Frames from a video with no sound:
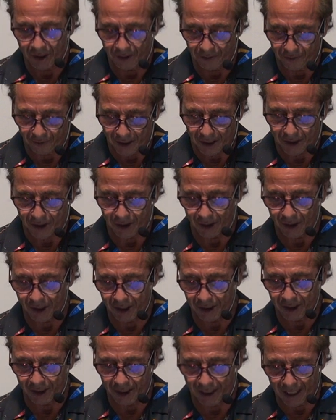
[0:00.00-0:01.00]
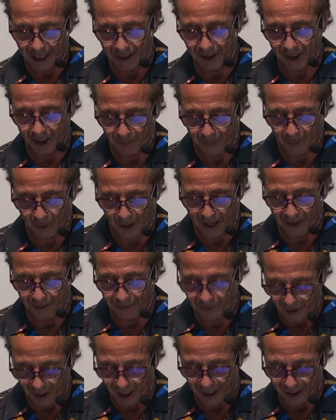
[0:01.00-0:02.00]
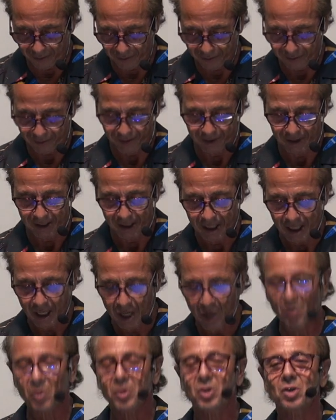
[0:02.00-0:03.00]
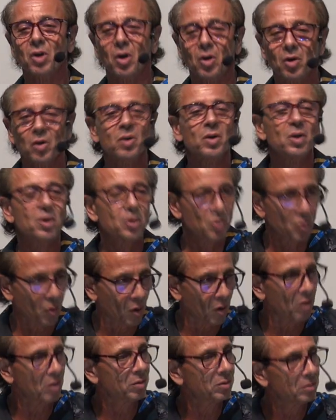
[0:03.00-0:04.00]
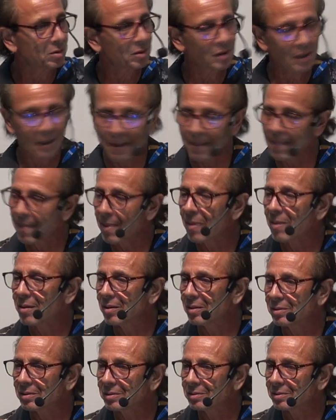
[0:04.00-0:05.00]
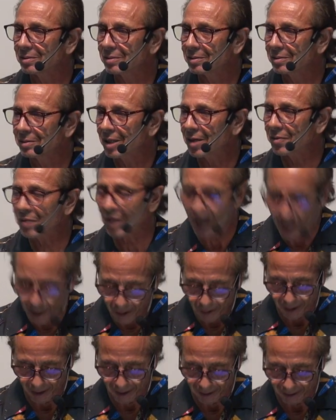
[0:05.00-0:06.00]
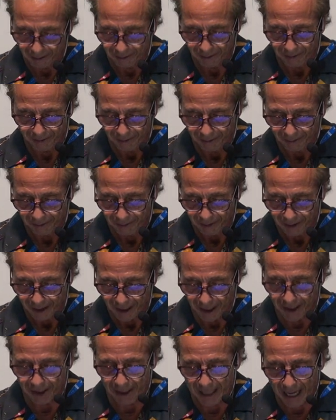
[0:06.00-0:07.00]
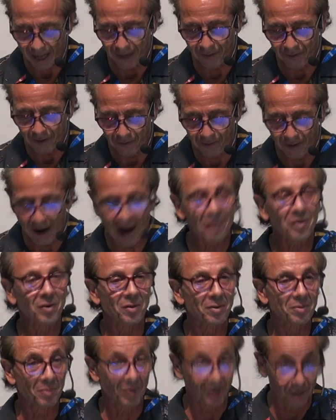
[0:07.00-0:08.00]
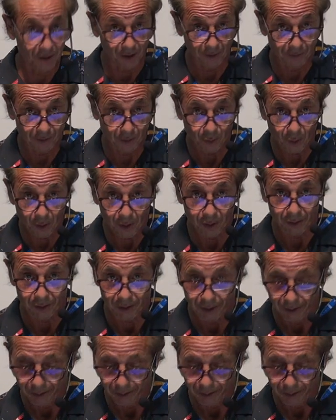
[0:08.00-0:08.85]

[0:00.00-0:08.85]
of the flesh, the lust of the eyes, and the pride of life, which is under the control of the harlot, is not of the Father, but is of the world.